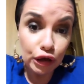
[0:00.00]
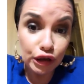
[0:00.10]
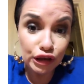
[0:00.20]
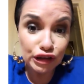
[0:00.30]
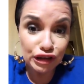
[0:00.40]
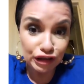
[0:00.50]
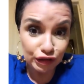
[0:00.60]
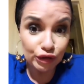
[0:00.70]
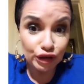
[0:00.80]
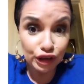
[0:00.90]
guys,
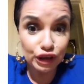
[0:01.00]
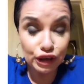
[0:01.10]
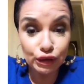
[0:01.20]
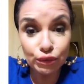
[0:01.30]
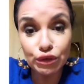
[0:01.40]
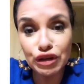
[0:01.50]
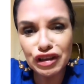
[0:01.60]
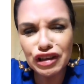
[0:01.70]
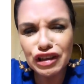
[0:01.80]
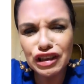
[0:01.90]
to just see the
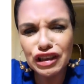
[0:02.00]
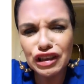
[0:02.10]
news.